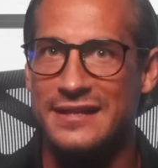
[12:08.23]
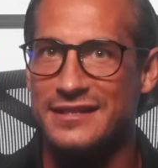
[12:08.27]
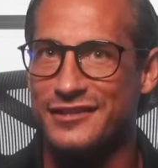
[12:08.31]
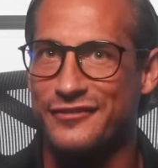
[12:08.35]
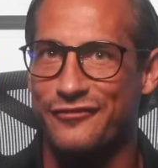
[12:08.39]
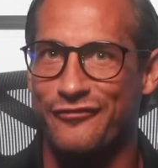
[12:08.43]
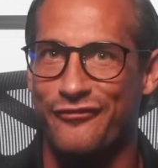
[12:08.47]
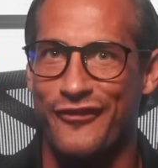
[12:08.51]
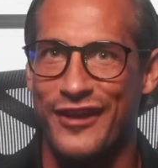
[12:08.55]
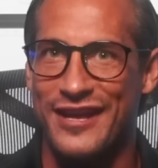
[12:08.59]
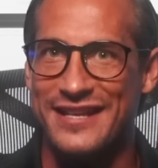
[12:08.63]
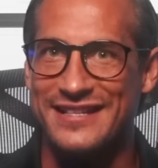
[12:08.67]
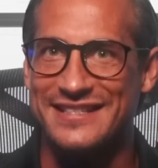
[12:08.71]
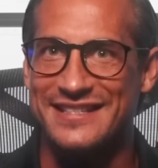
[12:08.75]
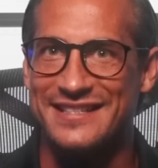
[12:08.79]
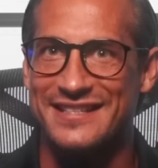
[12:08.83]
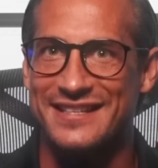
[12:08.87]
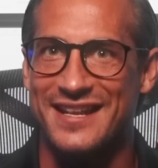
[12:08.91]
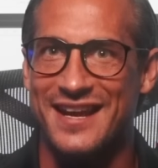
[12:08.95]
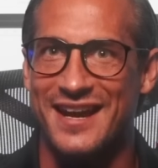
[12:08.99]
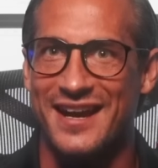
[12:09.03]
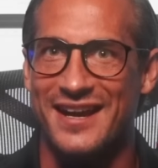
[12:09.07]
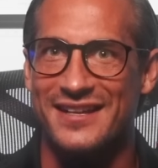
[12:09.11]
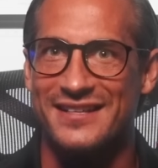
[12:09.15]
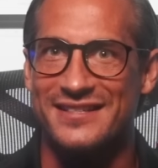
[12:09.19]
Let's face
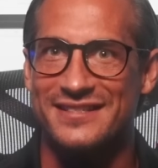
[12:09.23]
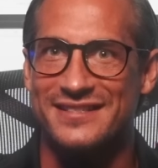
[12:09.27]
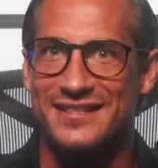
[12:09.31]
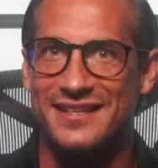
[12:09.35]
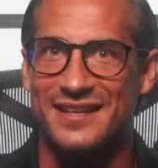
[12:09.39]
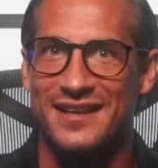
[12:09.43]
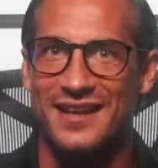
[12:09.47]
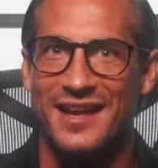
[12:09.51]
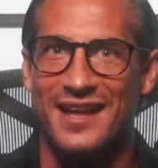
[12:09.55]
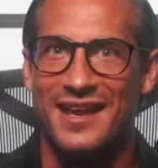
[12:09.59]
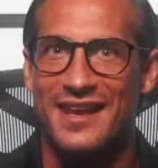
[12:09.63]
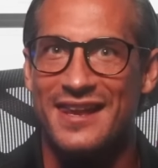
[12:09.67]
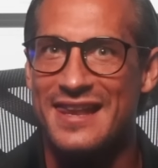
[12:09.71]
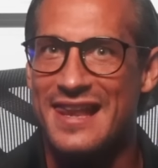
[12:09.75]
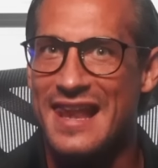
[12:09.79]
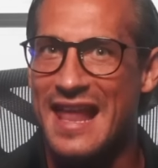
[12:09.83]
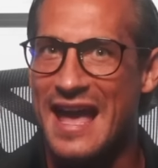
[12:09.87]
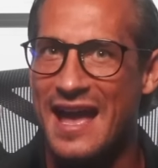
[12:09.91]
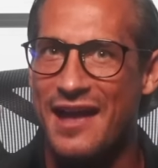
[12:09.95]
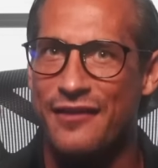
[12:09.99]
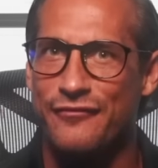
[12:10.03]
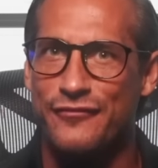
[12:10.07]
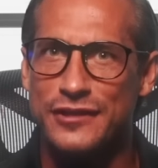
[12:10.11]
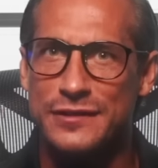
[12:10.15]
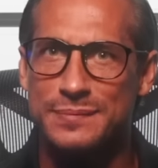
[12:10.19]
it, guys.
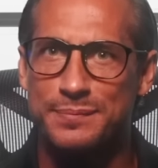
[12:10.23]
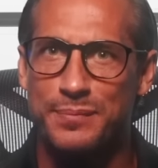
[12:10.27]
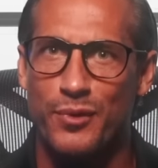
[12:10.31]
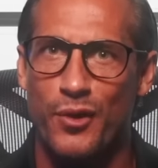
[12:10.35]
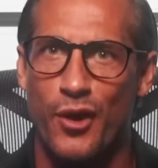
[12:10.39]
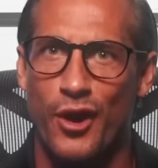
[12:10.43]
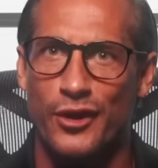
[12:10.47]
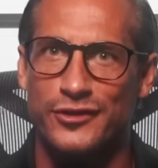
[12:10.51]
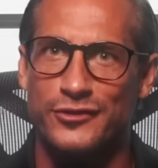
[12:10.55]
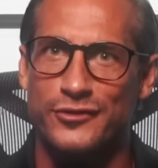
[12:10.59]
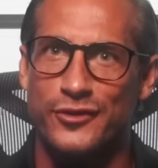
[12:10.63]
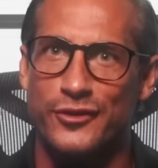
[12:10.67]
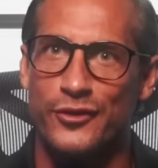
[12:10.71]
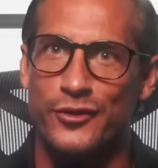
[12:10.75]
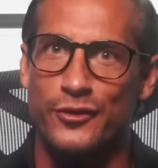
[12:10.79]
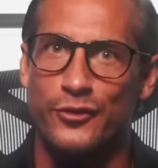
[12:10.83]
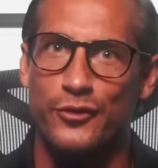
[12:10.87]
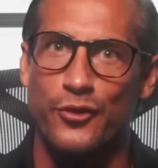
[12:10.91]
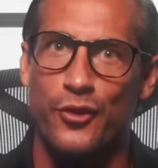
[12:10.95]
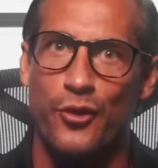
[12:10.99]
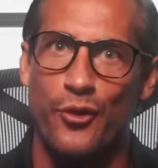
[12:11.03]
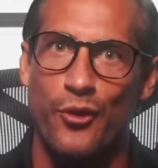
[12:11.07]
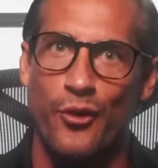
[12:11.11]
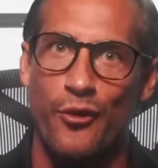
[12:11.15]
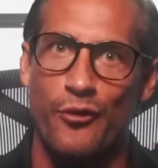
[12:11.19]
Life is plotted on
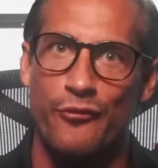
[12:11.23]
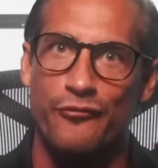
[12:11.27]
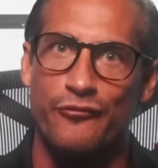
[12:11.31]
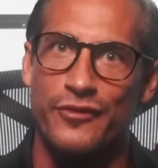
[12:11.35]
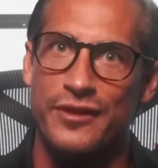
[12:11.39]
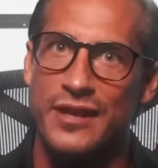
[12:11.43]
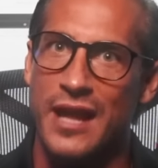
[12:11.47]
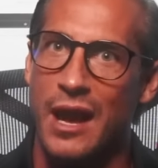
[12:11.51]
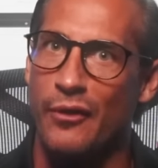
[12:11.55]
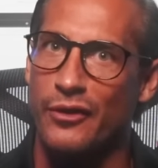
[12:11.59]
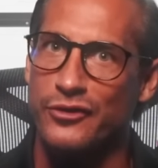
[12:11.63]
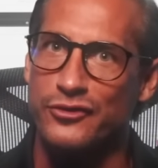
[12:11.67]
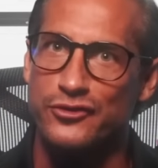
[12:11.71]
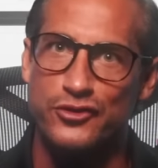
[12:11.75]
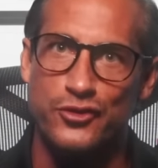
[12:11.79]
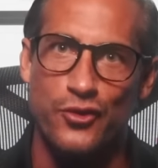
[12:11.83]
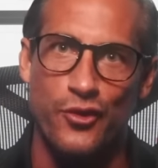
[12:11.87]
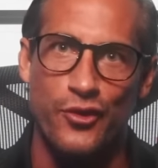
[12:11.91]
a curve, and our